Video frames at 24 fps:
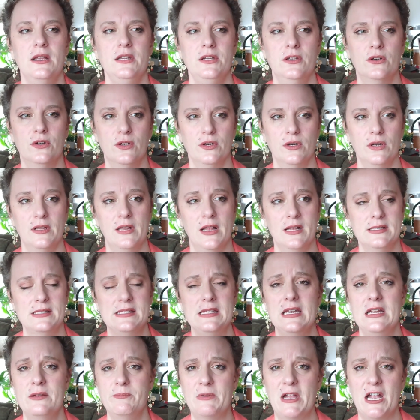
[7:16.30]
You're that's
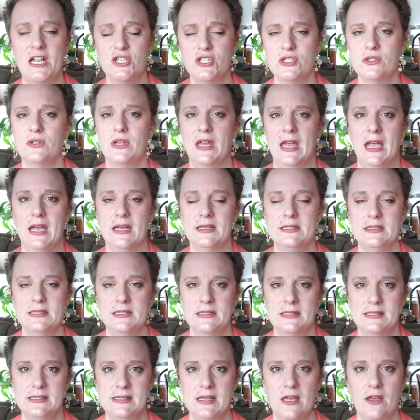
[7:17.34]
an imaginal act in
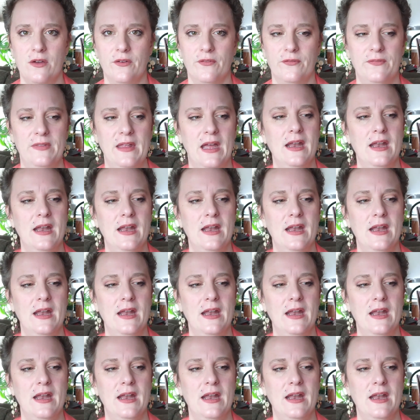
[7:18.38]
itself.